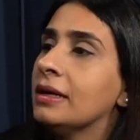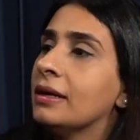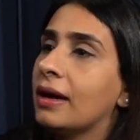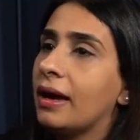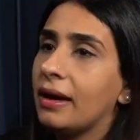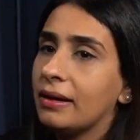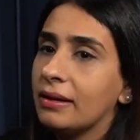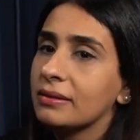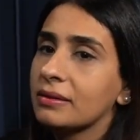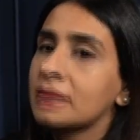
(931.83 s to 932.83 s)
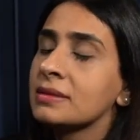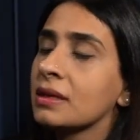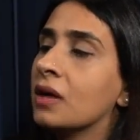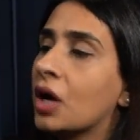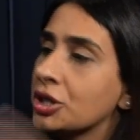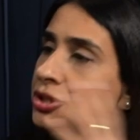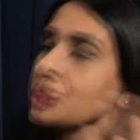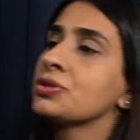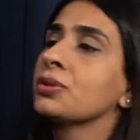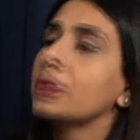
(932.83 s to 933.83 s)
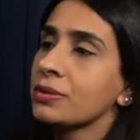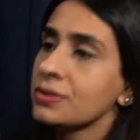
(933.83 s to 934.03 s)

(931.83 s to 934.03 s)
and it's a larger story on